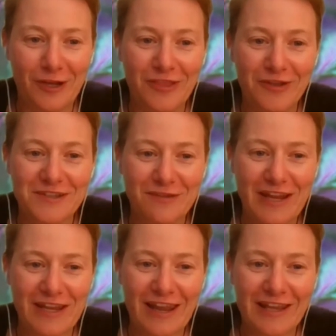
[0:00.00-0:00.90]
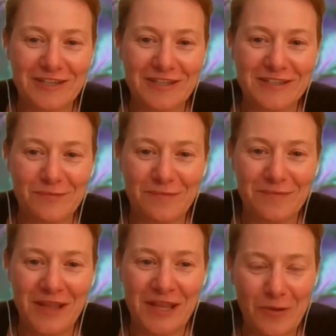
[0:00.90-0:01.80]
those are the regulations, and
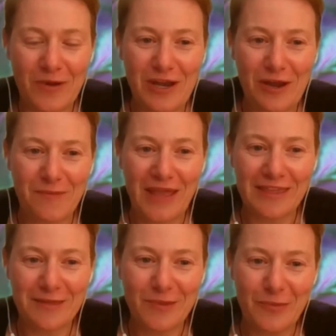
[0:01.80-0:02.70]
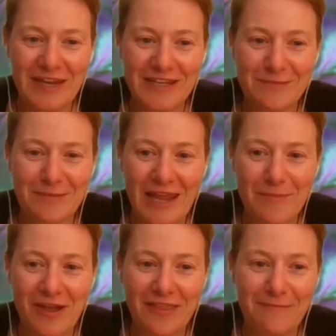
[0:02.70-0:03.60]
we don't make them, but we need to play
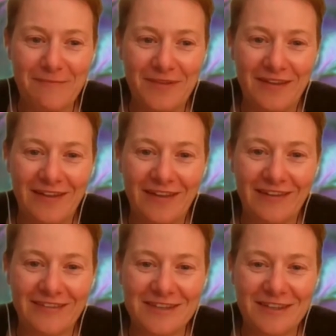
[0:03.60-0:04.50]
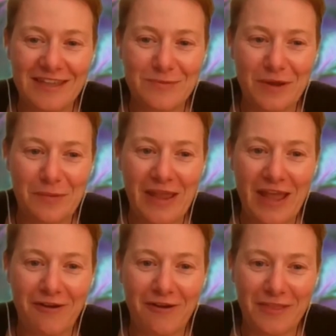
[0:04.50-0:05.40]
by them. And so that's where we
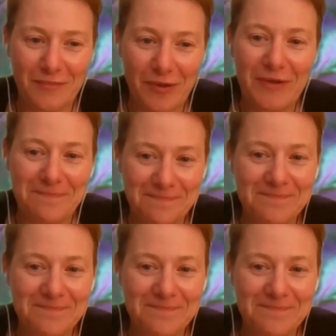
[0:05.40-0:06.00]
are at the moment.